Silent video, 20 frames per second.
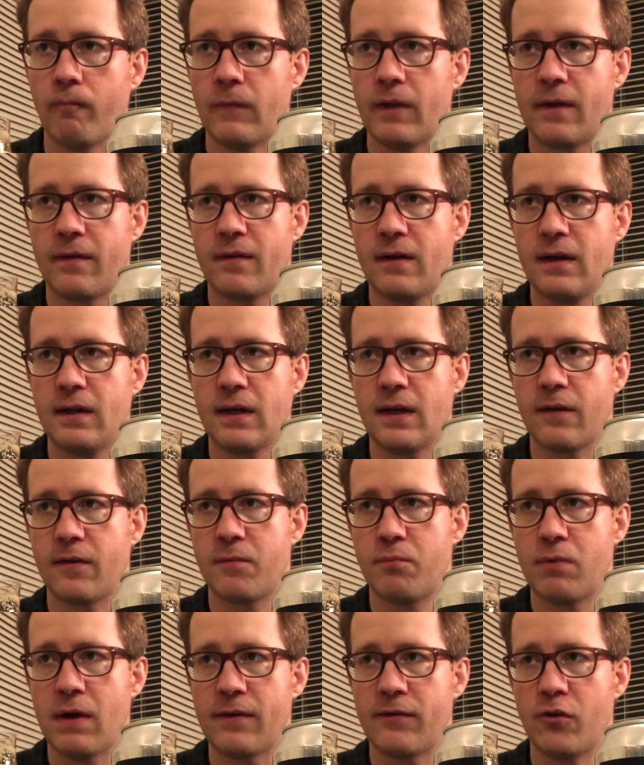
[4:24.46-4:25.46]
It's not like
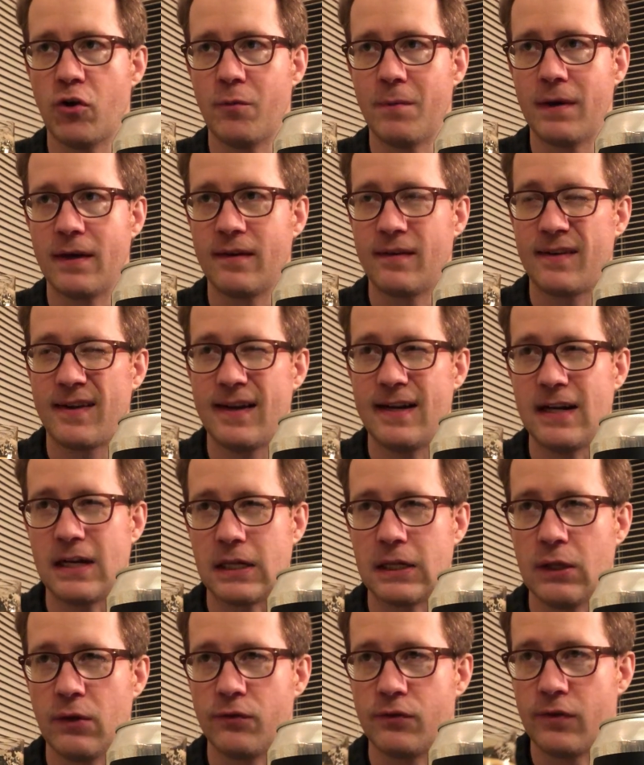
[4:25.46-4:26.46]
espresso, but it's getting
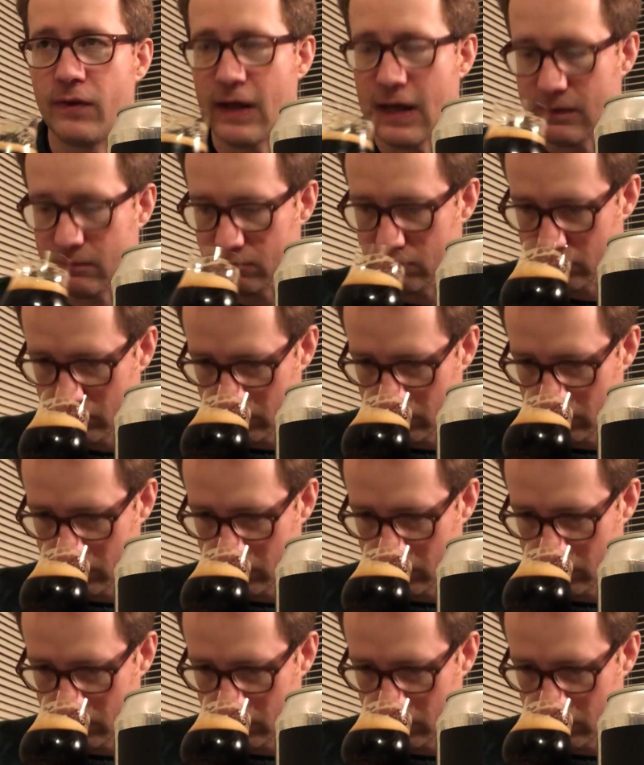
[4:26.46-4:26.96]
close to that.